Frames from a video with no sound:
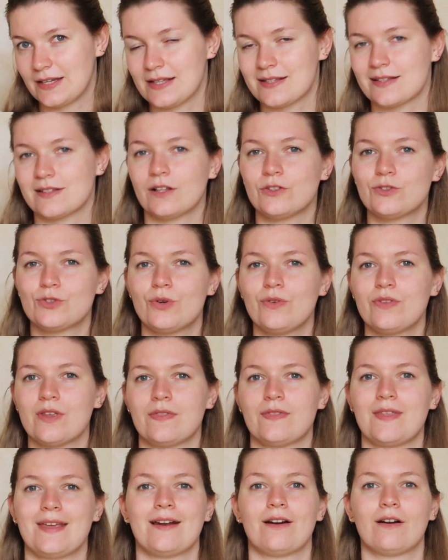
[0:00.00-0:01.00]
It's not true
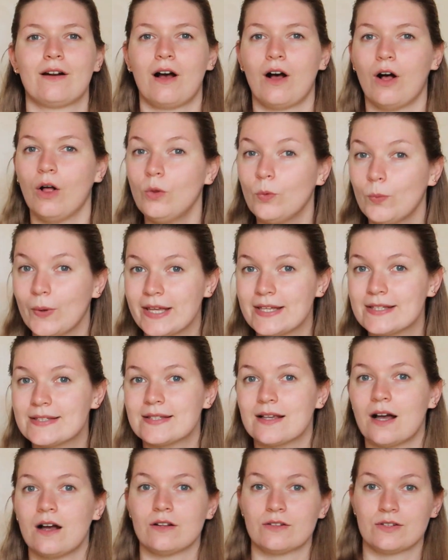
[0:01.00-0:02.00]
that they are
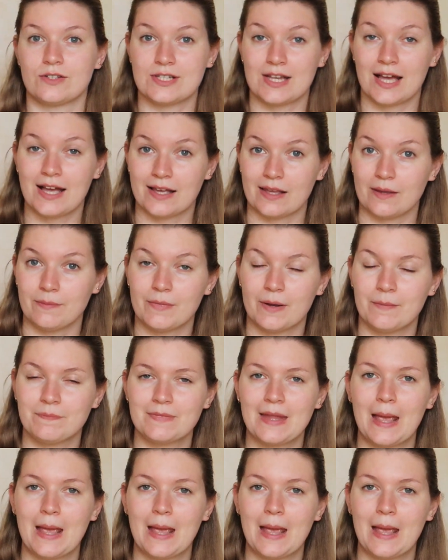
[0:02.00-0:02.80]
always on time.